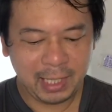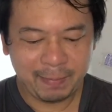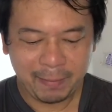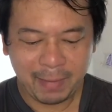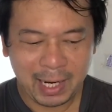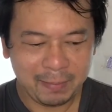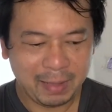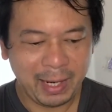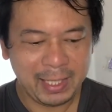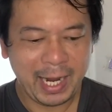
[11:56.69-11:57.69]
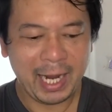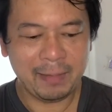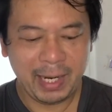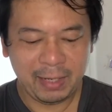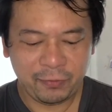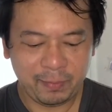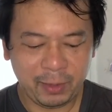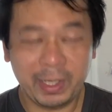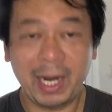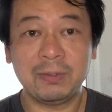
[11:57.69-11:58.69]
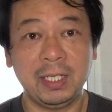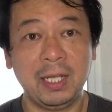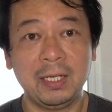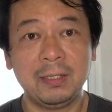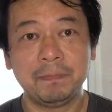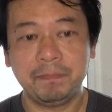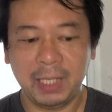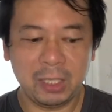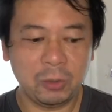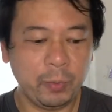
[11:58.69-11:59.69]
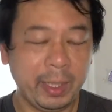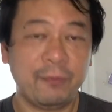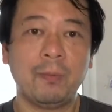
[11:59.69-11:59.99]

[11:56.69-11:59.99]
that my mom and my dad made for me when I was a kid. And I want to make it